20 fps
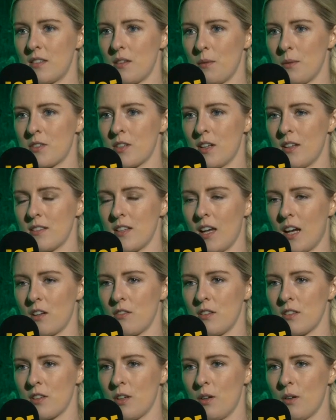Yeah. I was still in
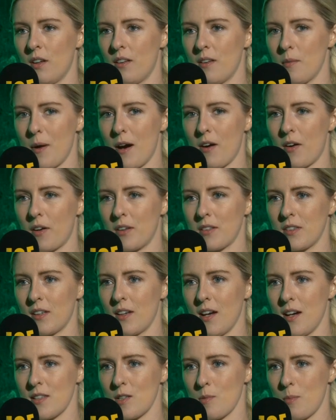secondary school in the barracks in
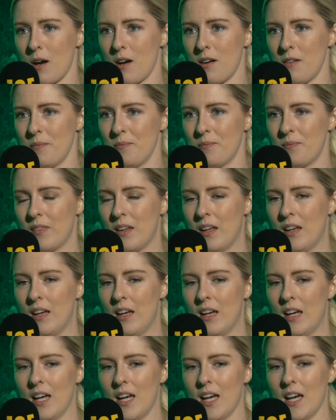Castlebar,
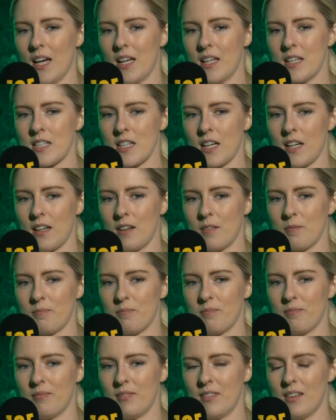mm. and
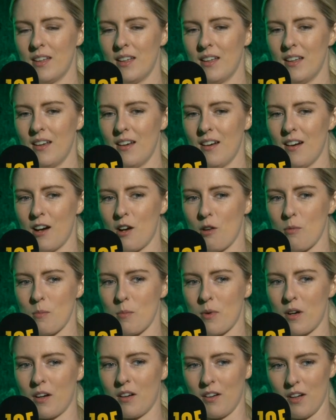um, I
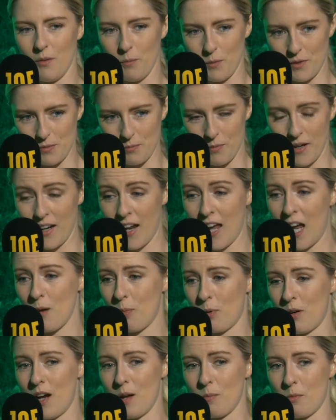remember it was my
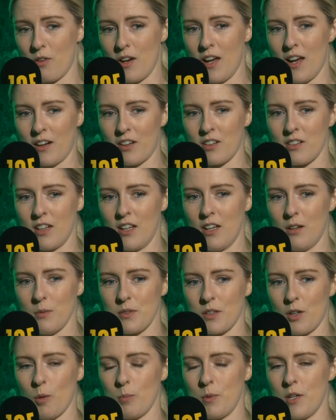neighbour Anne Marie actually, who
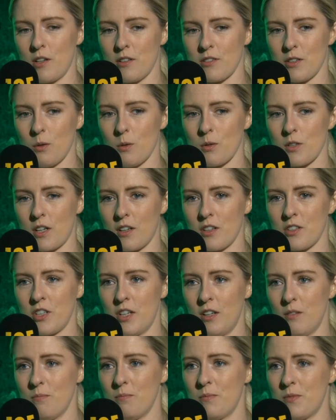was a couple of years older.
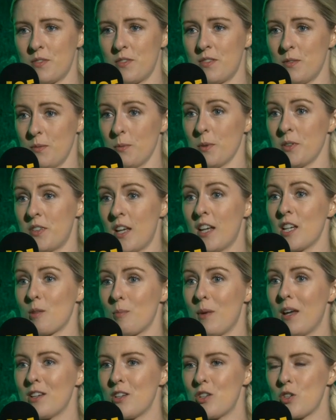She was sending
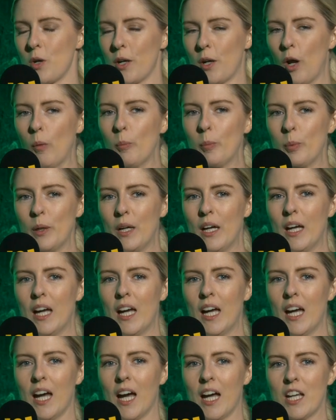me in to join up,
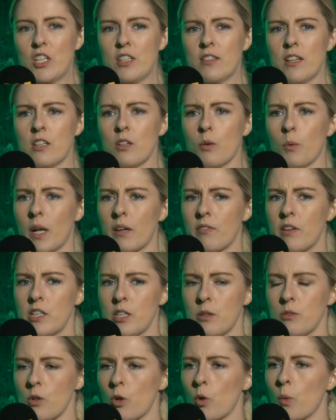and she said, you know, whatever you
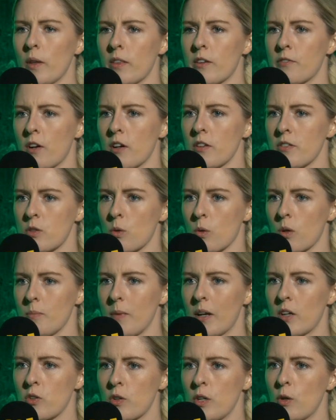do, don't go in the first door.
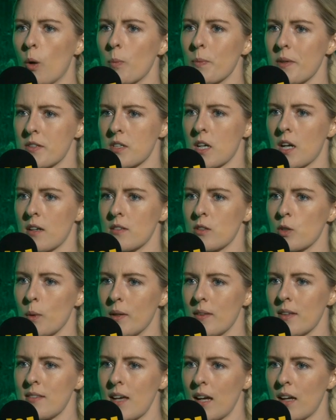Make sure you go up the stairs and go
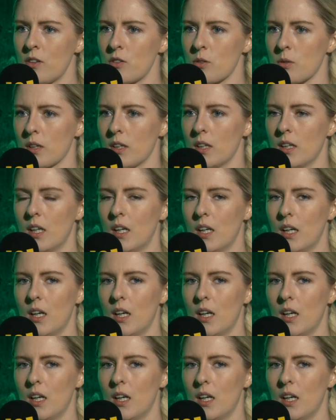in the second door.